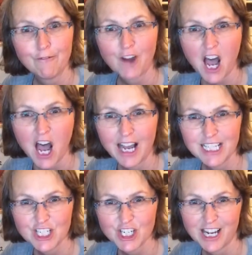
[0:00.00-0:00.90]
all of the
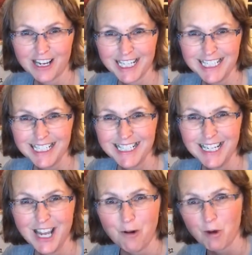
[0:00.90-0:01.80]
glass in here, because it's got nooks and
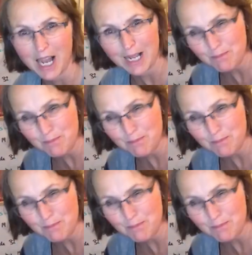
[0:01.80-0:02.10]
crannies. And